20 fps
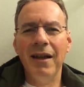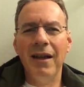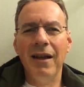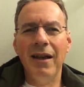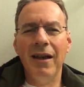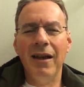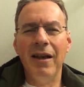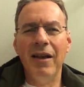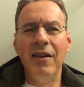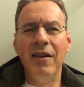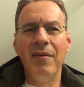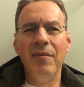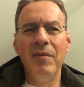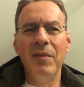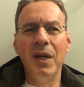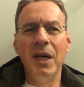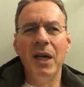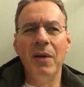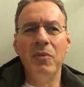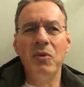
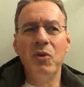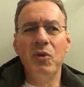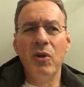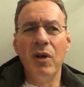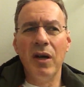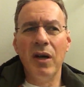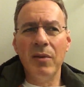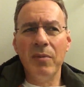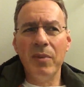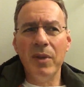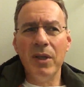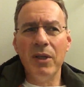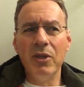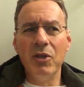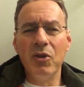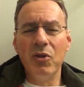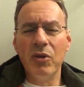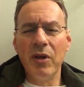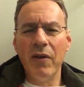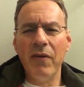I'm trying to be as
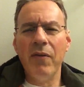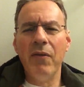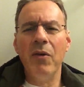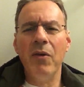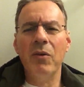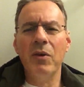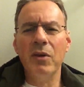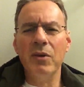straightforward